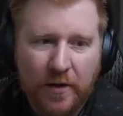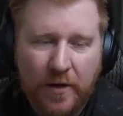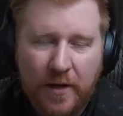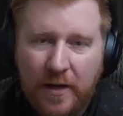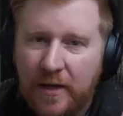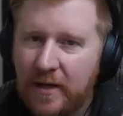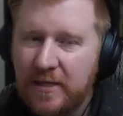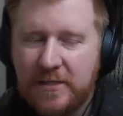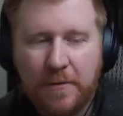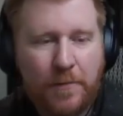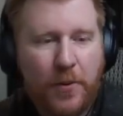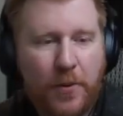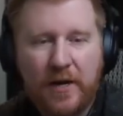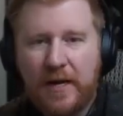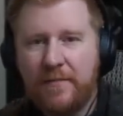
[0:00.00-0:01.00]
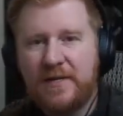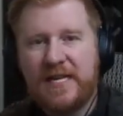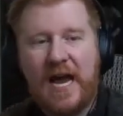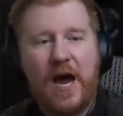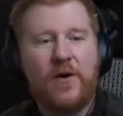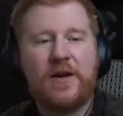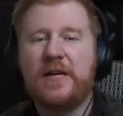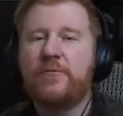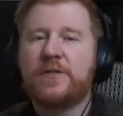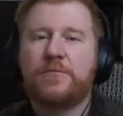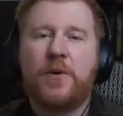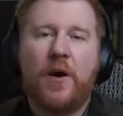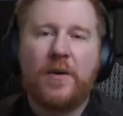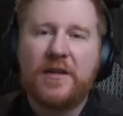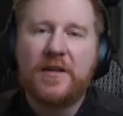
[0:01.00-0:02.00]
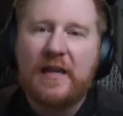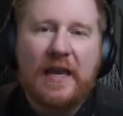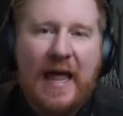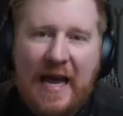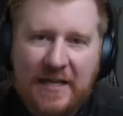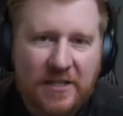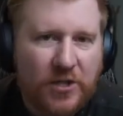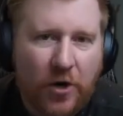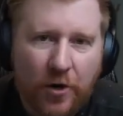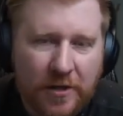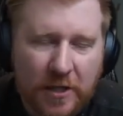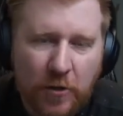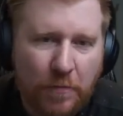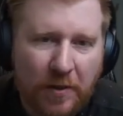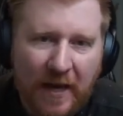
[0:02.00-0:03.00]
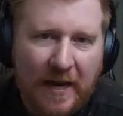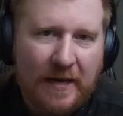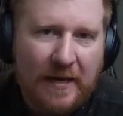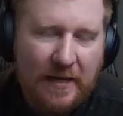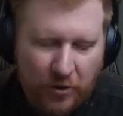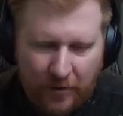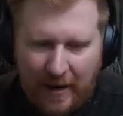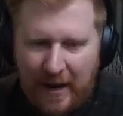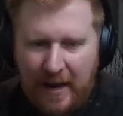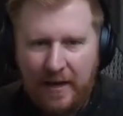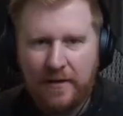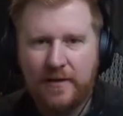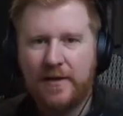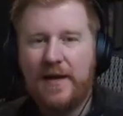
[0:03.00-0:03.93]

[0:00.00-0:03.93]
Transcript: Because you put him down and he was probably the last card that you played in your hand.